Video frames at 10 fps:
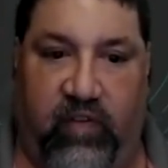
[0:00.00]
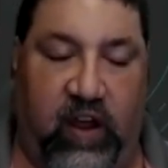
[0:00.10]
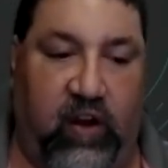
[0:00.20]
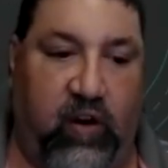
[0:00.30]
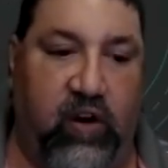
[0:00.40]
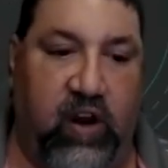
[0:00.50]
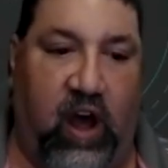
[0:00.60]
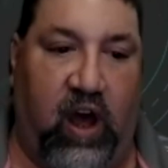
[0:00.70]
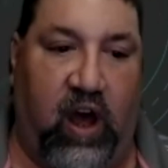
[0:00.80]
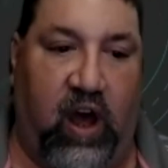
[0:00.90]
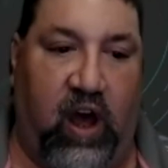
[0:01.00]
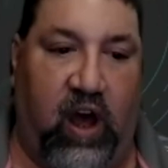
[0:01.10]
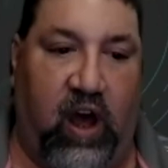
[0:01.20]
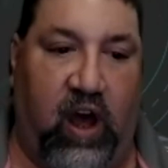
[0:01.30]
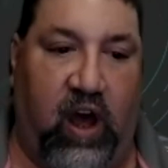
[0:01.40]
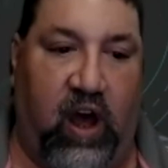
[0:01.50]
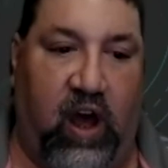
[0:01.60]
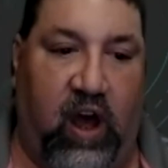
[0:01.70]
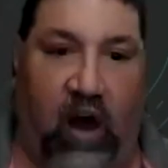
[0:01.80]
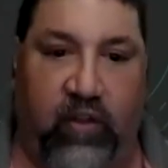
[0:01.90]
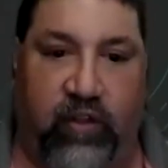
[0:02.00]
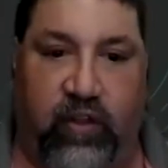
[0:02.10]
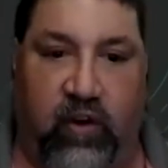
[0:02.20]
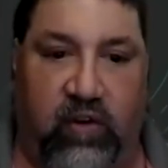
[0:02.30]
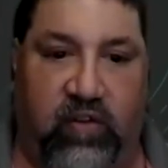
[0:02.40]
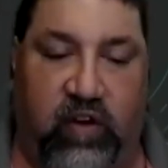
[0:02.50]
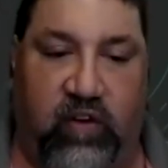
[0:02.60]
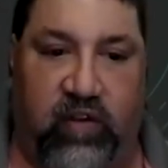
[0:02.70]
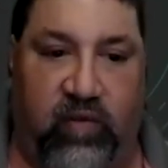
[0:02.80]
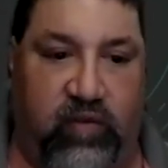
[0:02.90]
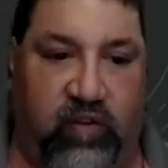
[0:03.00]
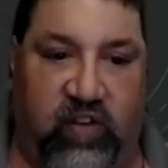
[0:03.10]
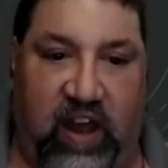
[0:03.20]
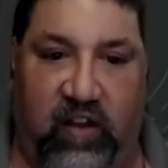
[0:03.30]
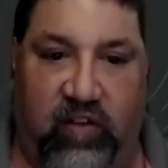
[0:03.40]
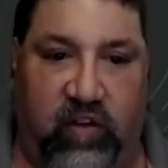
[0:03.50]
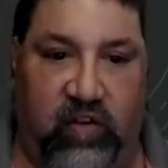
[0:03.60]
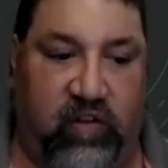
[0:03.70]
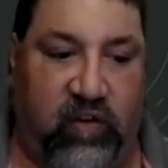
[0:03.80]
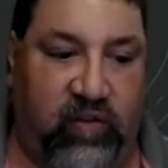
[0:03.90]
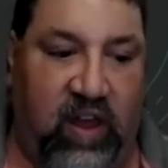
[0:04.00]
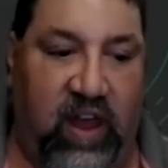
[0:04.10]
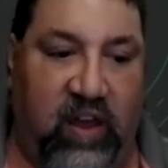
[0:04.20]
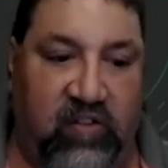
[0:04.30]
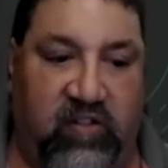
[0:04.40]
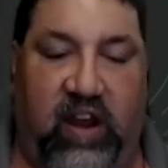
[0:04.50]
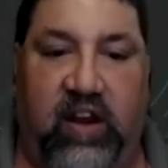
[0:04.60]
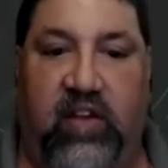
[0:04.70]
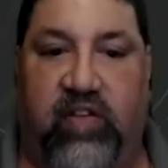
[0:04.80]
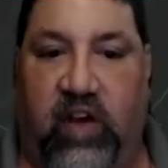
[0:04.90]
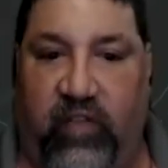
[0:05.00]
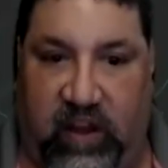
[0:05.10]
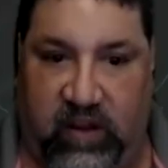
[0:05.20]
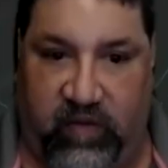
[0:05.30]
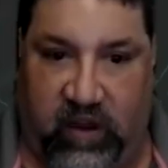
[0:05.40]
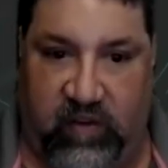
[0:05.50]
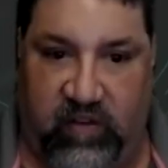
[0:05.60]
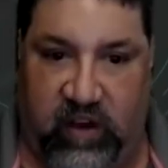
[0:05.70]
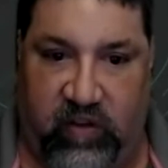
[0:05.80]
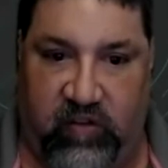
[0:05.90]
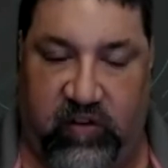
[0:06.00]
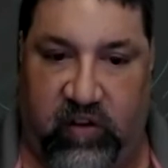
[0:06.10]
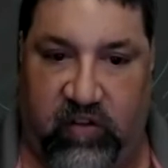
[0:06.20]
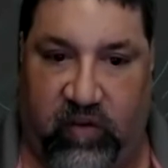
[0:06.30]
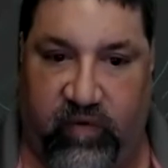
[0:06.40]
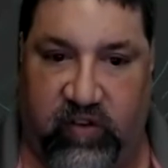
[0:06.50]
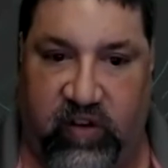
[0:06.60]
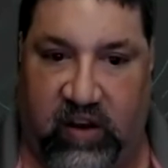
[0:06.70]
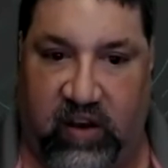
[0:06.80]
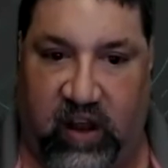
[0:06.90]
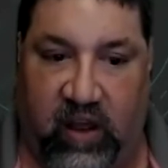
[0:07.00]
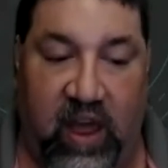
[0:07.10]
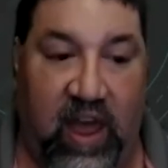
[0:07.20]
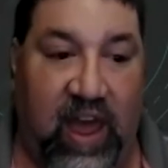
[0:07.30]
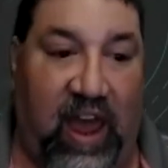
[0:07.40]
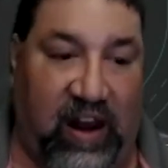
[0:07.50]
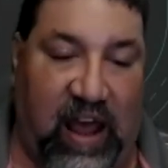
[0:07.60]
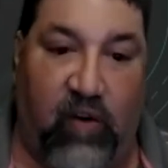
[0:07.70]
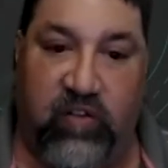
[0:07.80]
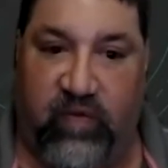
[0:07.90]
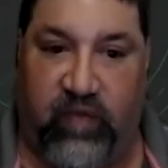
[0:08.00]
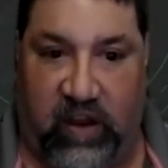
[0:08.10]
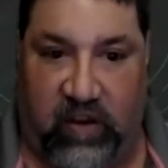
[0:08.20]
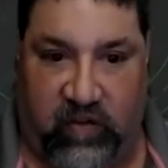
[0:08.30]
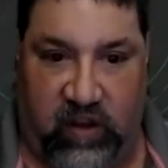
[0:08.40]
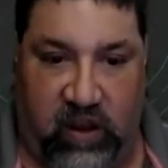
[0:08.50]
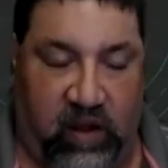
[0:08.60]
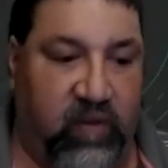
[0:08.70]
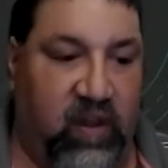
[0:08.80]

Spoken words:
It could not on third systems or second systems. Data itself had to become intelligent and self-protecting, and that was the panacea.